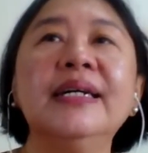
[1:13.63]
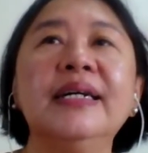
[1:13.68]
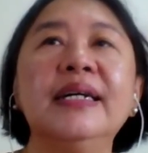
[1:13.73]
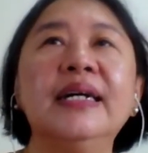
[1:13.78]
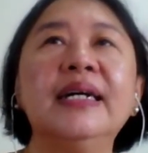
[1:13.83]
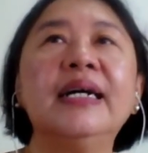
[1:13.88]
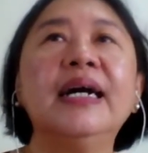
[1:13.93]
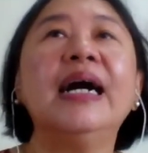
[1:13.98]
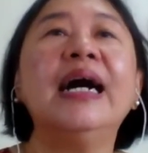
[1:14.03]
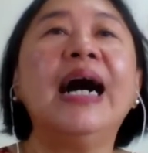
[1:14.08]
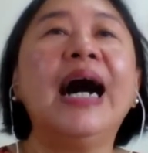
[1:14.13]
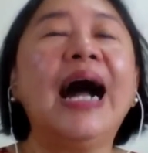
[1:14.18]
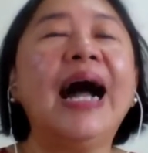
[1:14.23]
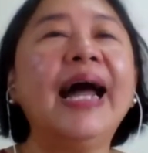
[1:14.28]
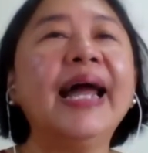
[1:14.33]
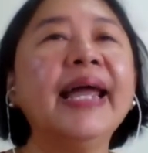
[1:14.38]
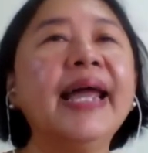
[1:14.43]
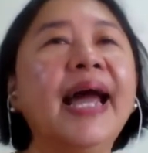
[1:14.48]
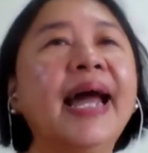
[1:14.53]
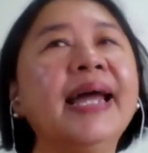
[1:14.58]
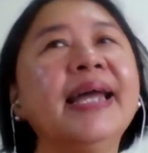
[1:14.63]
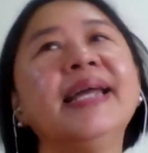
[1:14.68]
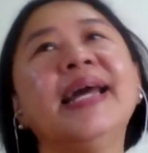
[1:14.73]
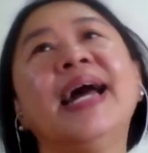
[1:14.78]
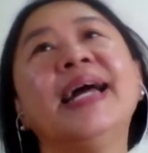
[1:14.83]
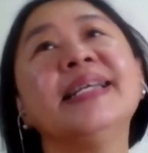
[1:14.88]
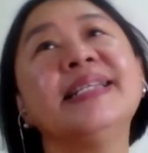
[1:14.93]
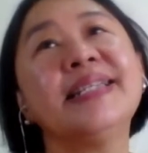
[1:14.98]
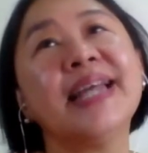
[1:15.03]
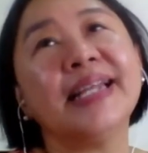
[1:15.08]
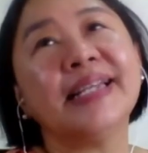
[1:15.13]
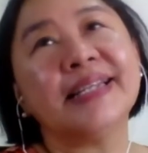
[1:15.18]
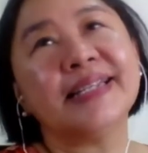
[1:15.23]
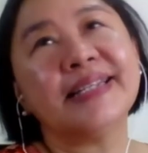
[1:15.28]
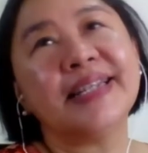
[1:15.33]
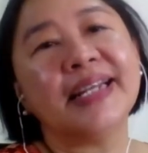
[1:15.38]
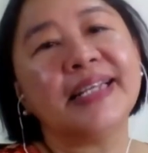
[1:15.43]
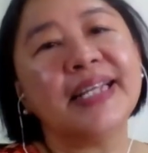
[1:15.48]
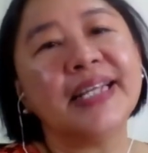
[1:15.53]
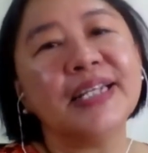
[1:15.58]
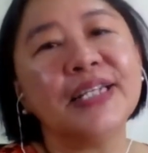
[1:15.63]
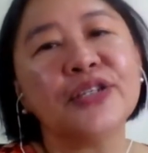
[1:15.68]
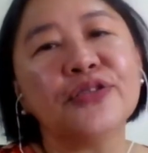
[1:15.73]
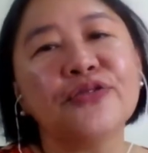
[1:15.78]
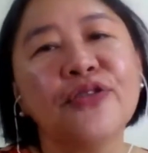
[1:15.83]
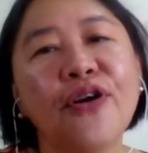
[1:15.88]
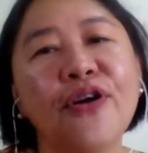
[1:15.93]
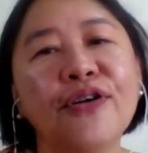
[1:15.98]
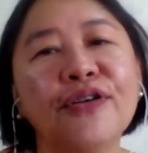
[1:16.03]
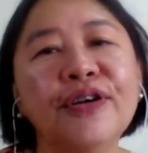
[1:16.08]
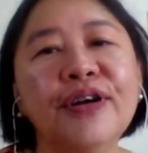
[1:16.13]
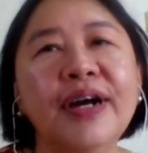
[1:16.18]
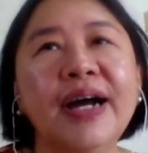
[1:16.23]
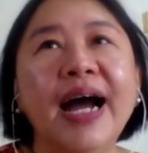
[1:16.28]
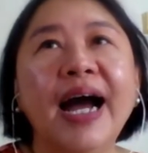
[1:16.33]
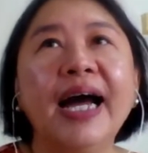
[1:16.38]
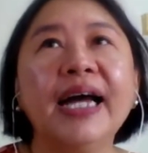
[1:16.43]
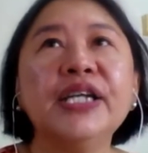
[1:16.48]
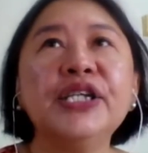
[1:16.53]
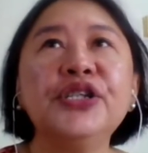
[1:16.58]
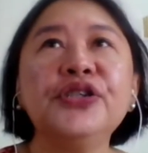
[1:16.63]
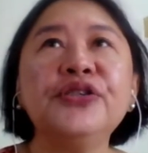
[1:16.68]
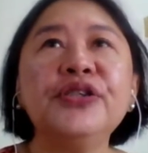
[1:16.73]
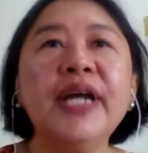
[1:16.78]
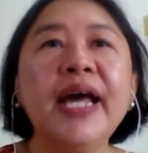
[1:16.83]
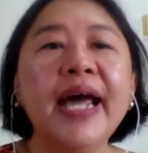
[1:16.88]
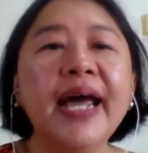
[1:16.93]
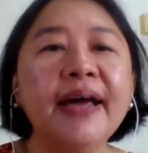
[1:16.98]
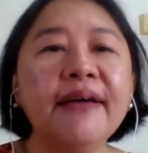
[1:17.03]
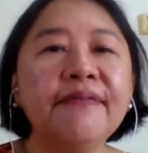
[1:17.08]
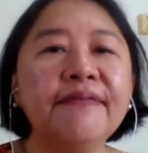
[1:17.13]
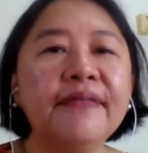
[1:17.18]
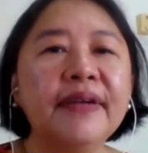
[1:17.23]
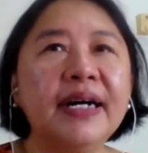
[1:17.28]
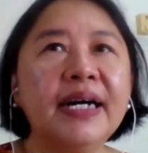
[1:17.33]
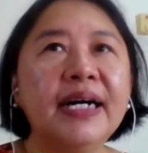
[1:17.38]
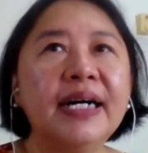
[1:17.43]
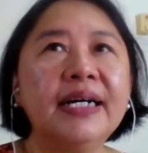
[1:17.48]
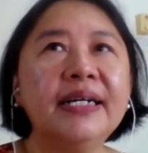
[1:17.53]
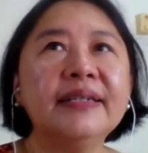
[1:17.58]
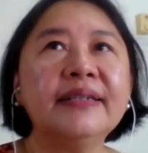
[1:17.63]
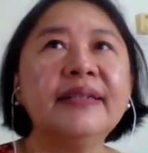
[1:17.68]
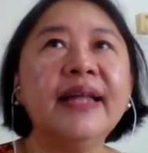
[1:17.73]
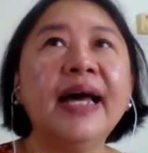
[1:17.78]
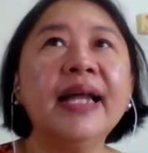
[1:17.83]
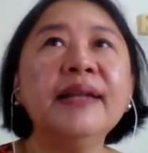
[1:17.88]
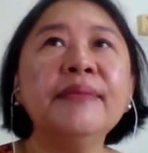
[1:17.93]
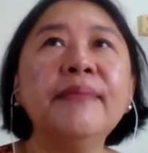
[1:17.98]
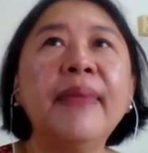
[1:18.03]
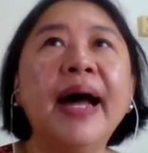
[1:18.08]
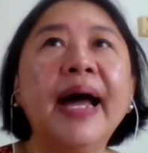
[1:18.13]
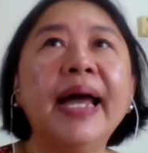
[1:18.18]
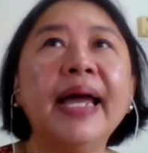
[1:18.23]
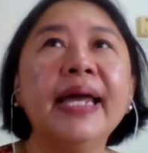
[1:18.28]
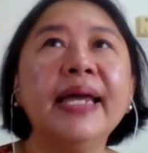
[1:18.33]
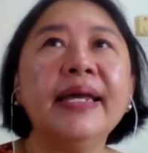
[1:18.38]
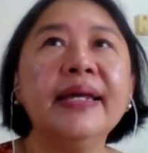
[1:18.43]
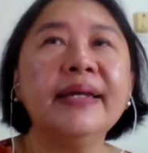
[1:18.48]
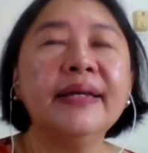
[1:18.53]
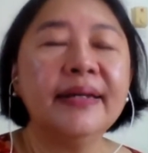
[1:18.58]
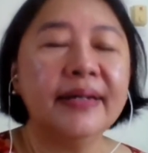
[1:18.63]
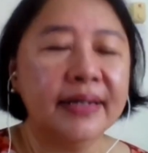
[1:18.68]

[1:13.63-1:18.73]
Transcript: I set the settings wrong. I should have done my